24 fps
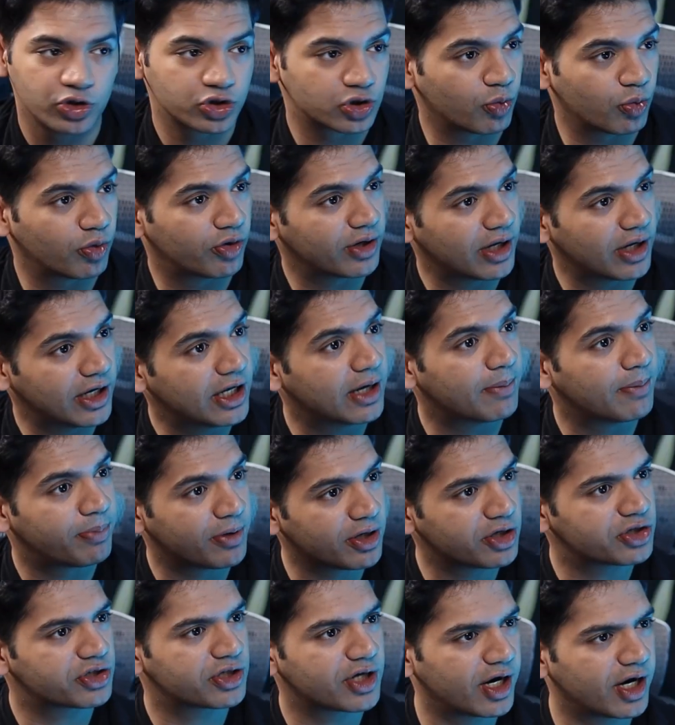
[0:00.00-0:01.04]
So would really
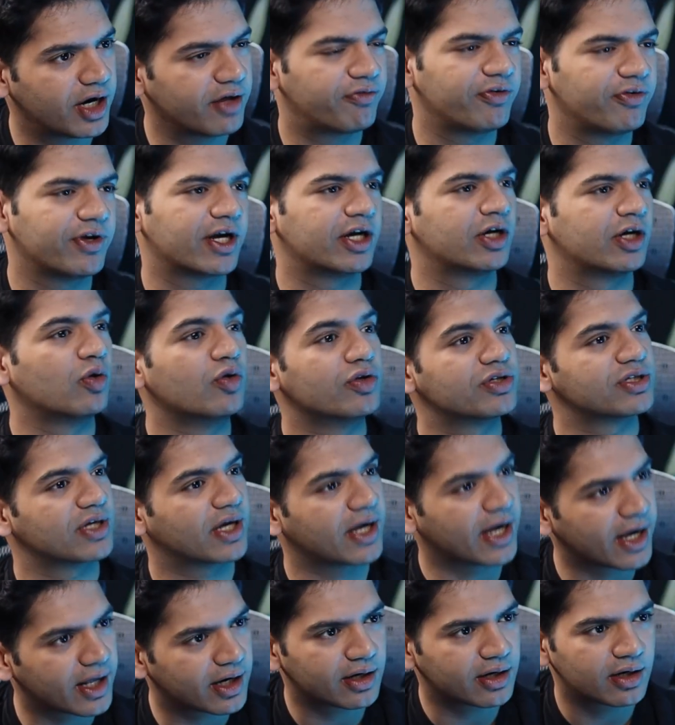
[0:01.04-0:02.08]
appreciate if we can do this
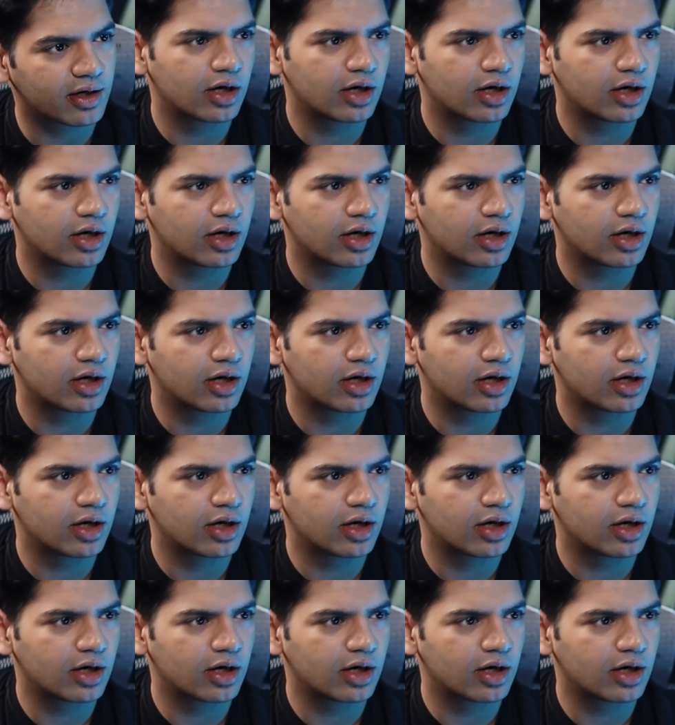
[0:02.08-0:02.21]
again.